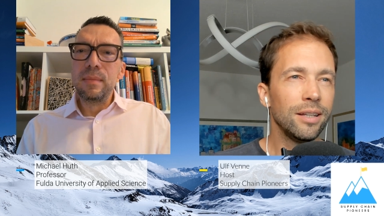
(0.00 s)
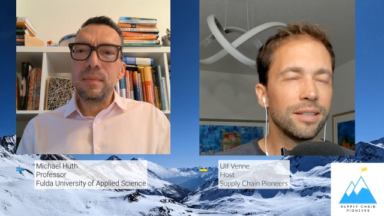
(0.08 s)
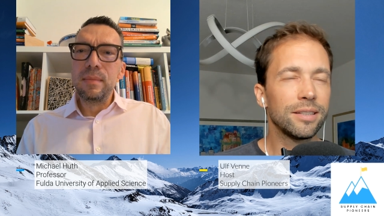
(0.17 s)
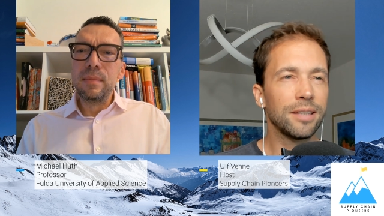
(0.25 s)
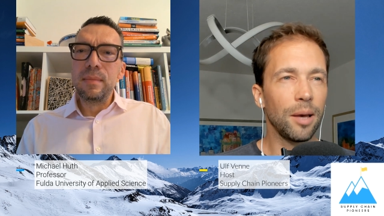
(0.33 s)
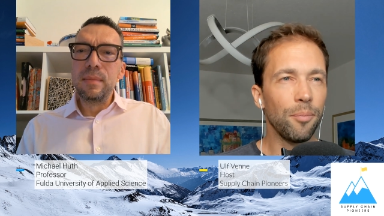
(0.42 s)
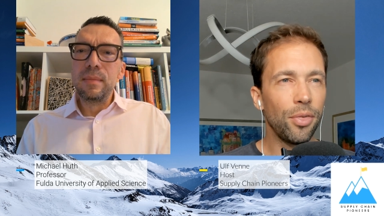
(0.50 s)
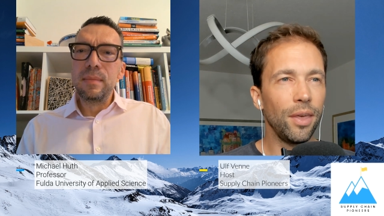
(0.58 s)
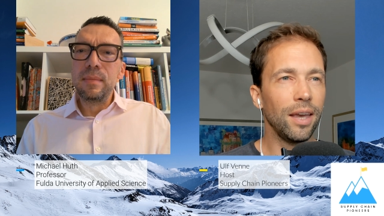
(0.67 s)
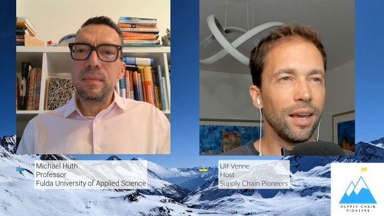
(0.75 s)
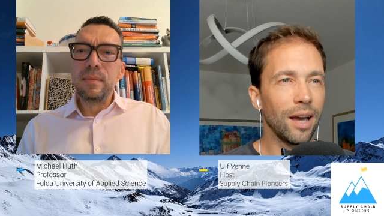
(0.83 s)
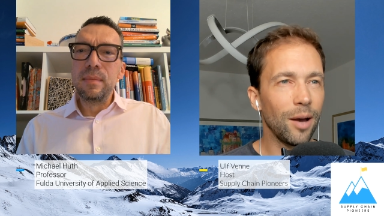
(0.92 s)

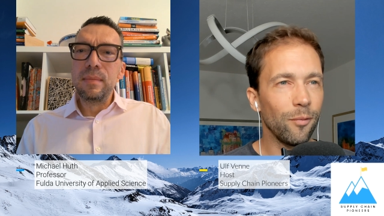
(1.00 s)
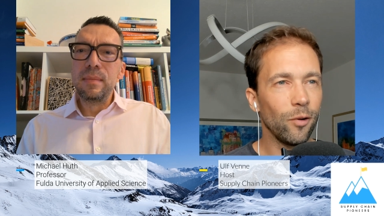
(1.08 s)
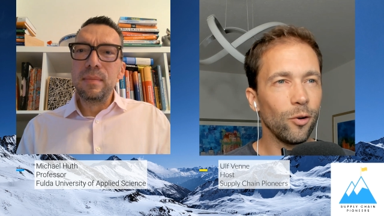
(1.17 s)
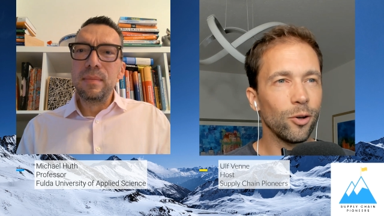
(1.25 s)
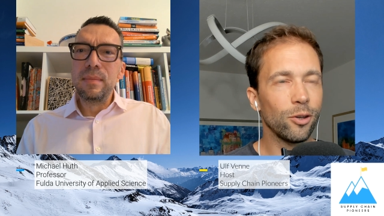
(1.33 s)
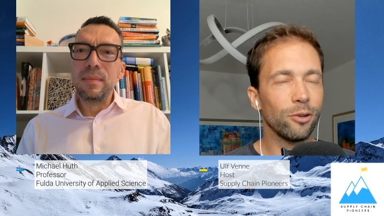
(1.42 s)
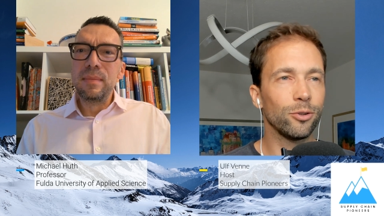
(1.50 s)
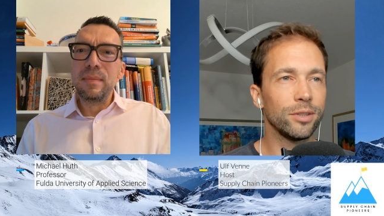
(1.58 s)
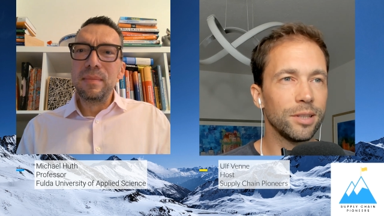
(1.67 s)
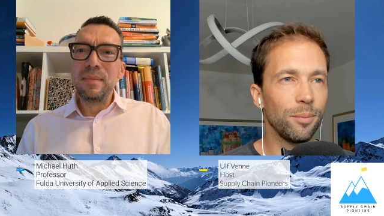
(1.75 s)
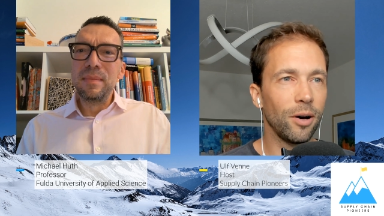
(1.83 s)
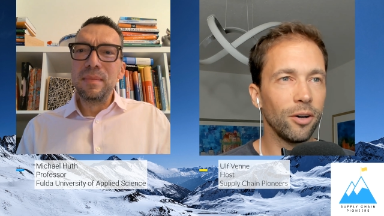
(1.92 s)
Speaker 1: Something I'm very
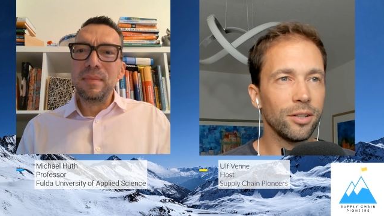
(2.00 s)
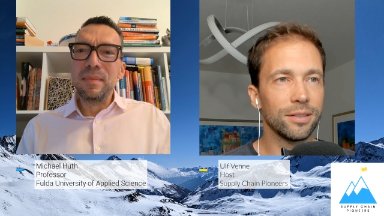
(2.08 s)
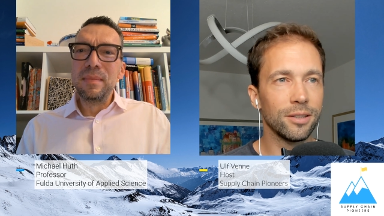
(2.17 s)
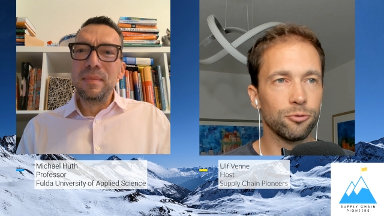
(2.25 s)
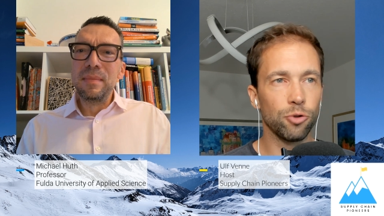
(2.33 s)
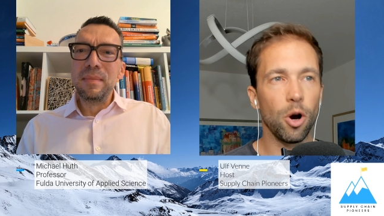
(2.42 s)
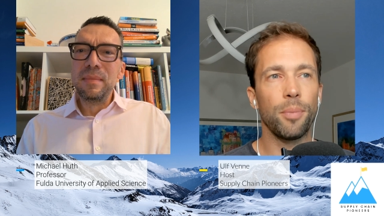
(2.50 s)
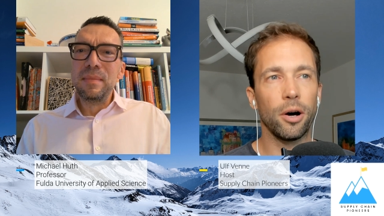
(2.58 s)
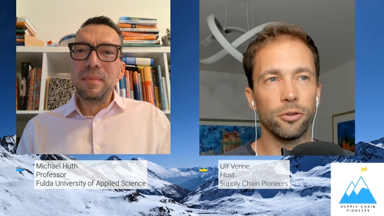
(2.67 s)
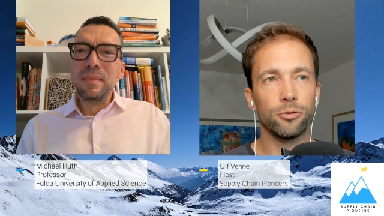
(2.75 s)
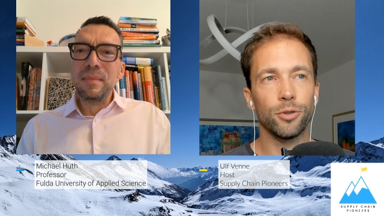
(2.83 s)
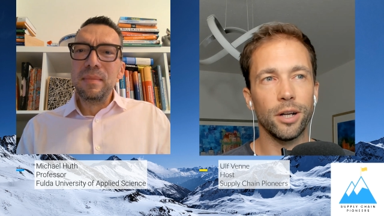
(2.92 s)
curious about is a
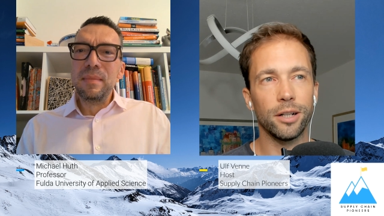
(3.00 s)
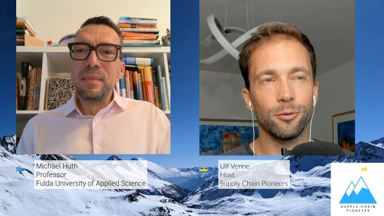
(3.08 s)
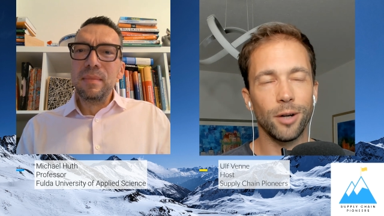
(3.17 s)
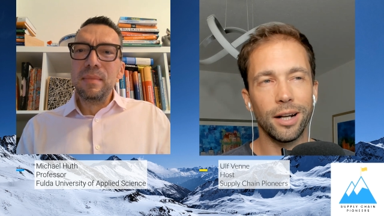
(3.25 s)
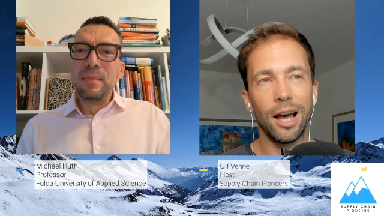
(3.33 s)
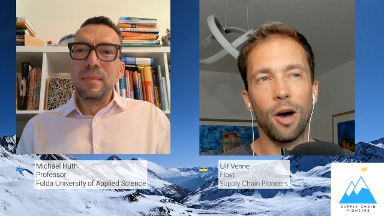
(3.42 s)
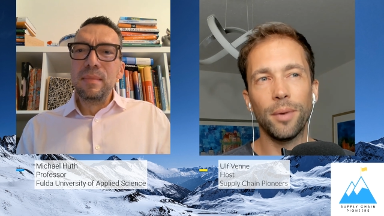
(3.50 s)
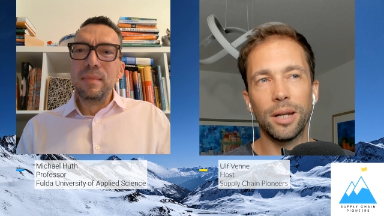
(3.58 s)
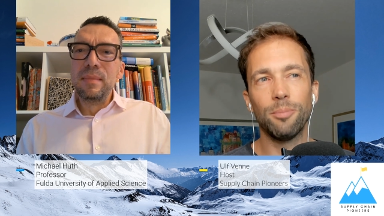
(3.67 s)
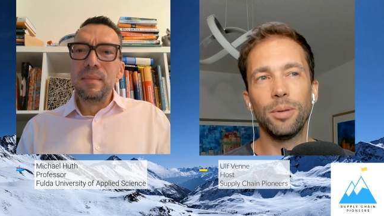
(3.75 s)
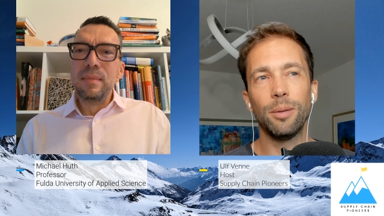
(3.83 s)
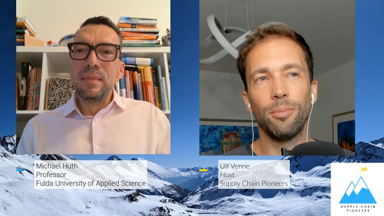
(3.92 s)
dropout rate, right? How
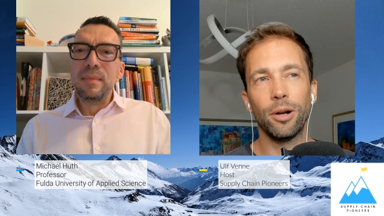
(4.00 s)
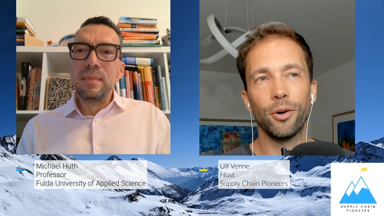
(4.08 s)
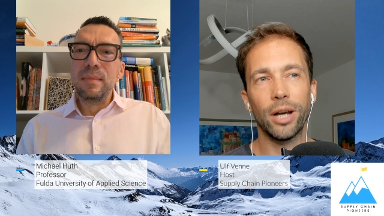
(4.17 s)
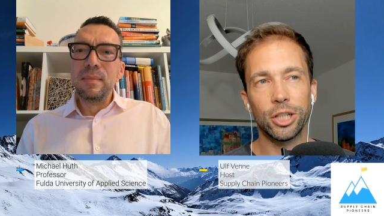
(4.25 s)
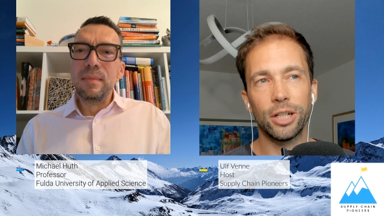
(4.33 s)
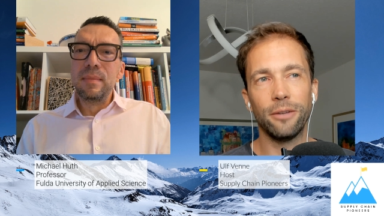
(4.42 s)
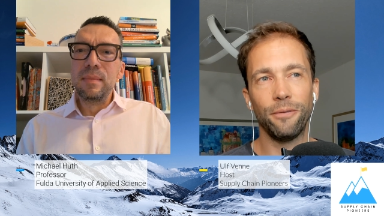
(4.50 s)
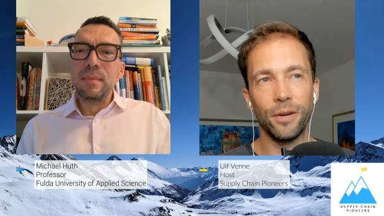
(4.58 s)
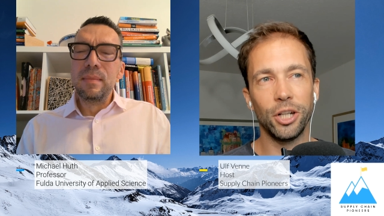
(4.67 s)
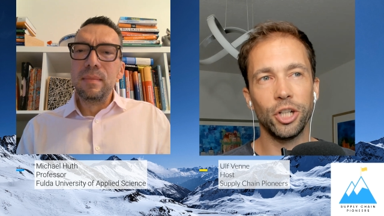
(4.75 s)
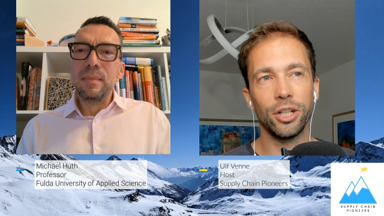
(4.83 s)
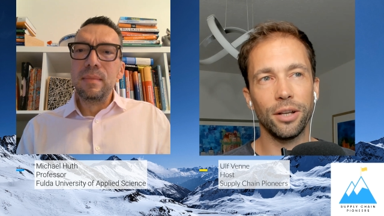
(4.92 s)
many people are actually
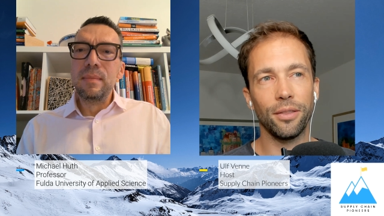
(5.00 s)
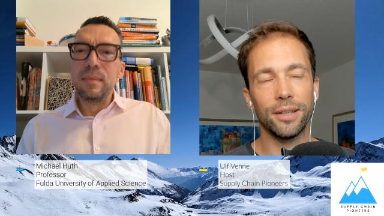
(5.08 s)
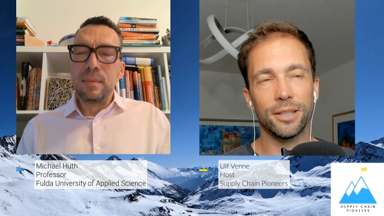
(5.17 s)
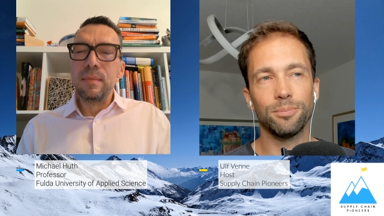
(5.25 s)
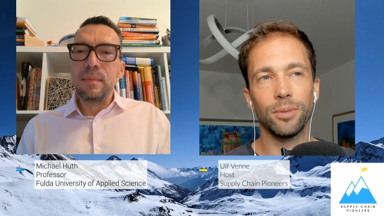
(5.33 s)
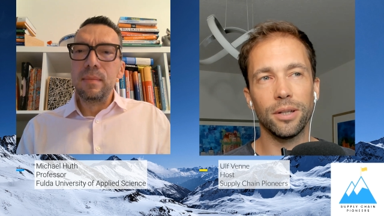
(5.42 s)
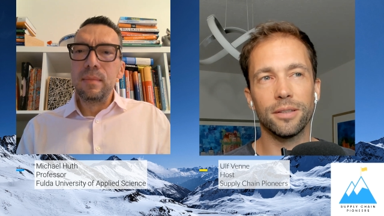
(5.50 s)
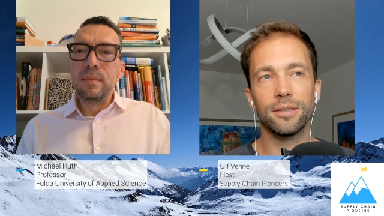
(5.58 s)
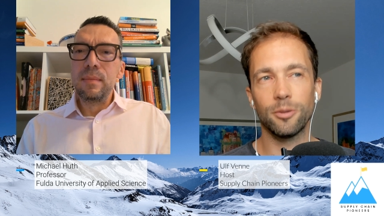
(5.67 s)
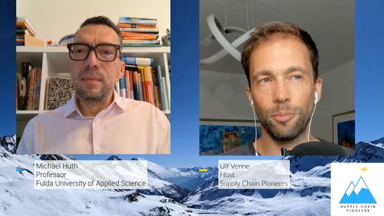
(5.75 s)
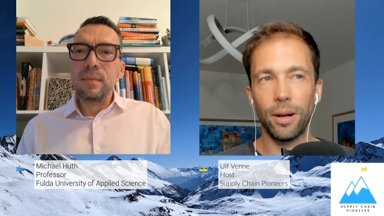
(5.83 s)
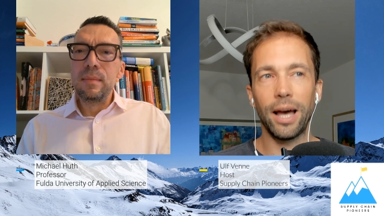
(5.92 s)
finishing this?
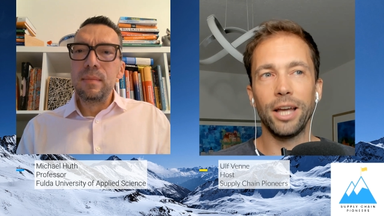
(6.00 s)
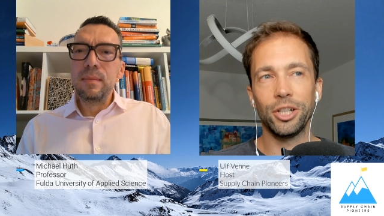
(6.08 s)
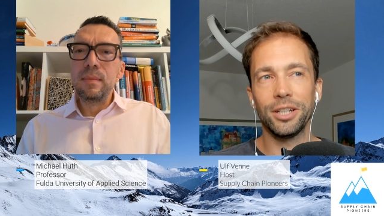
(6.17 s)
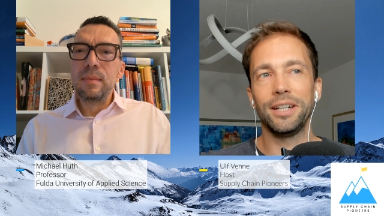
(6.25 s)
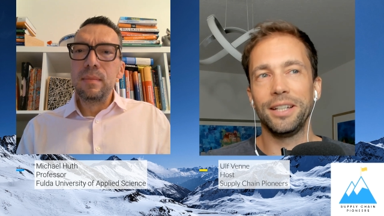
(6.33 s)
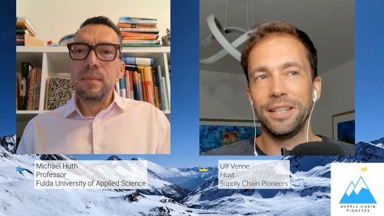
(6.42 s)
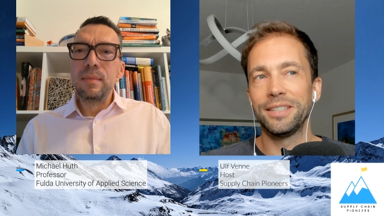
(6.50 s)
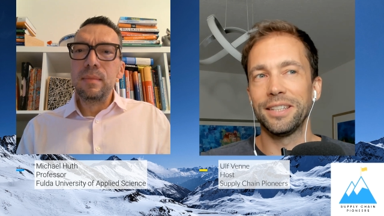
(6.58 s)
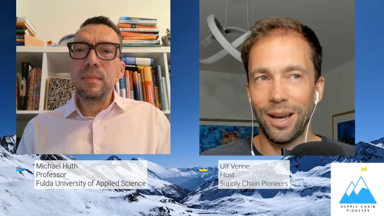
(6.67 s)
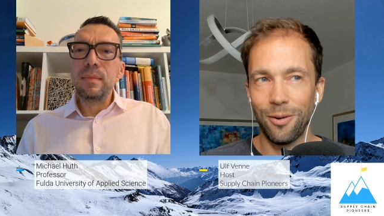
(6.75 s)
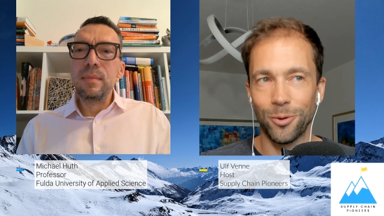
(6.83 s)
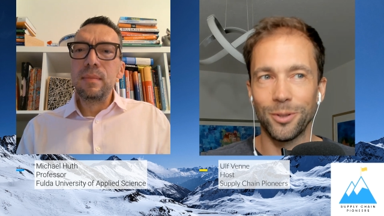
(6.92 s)
Because supply chain is,
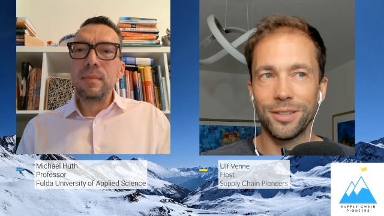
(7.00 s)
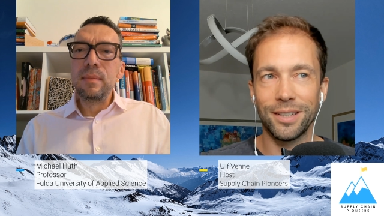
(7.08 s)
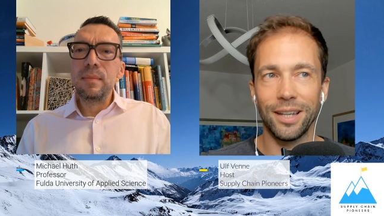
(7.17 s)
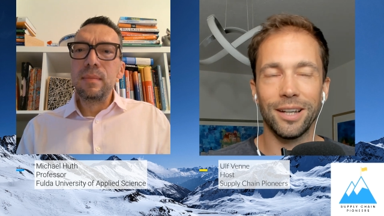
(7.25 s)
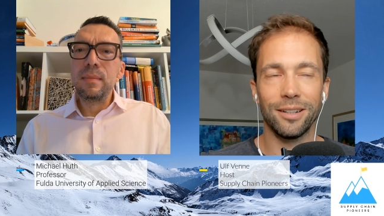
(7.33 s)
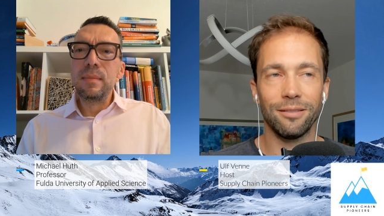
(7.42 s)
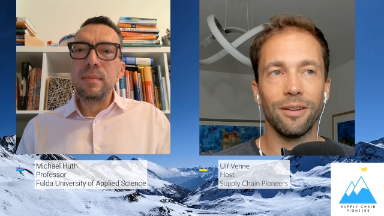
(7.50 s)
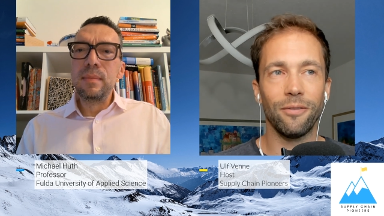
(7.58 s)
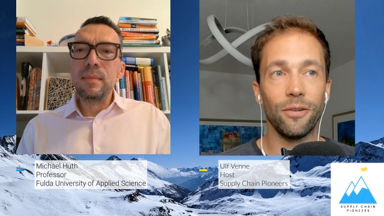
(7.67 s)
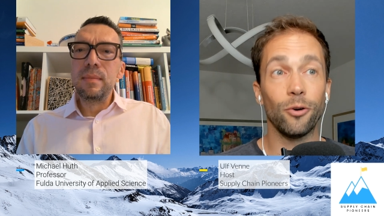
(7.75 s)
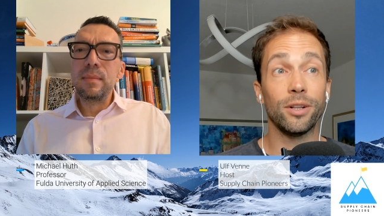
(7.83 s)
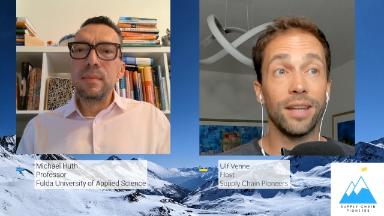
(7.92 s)
I would say, a,
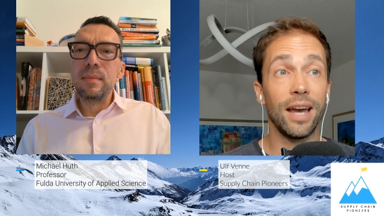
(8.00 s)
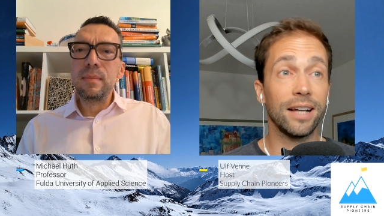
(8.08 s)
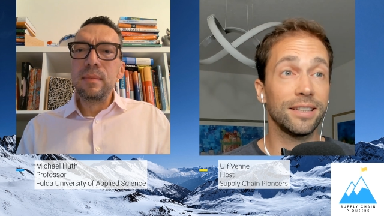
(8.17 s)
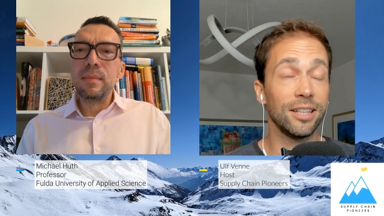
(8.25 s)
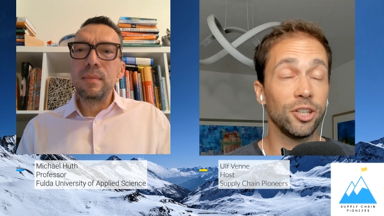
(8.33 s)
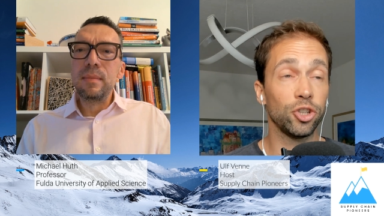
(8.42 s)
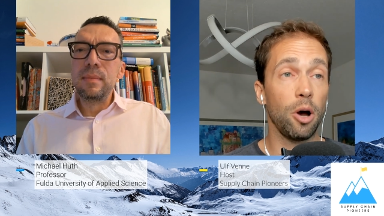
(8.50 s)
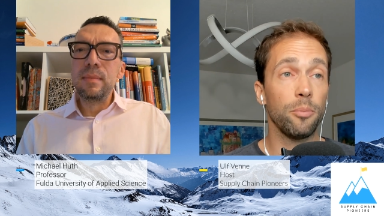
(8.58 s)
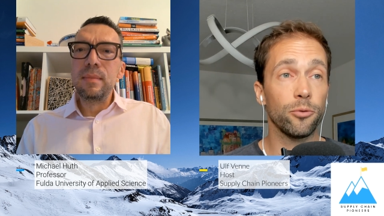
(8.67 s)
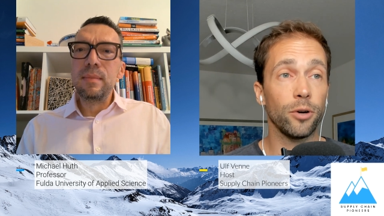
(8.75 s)
very taxing job,